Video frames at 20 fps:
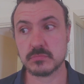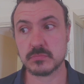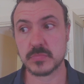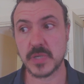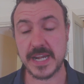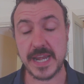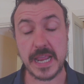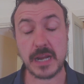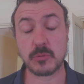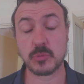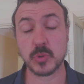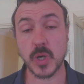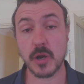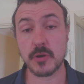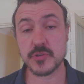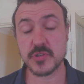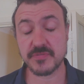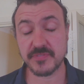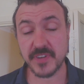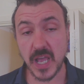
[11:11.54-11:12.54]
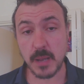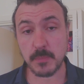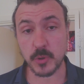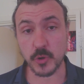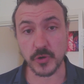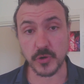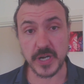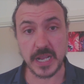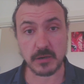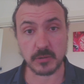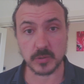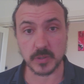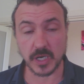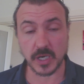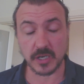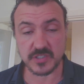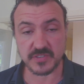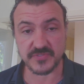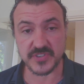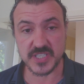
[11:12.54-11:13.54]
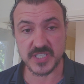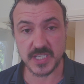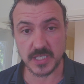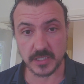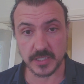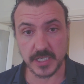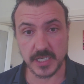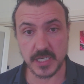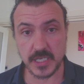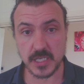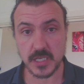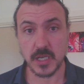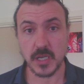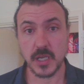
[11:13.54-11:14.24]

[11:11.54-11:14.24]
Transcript: an aquaculture farm or an aquaculture facility,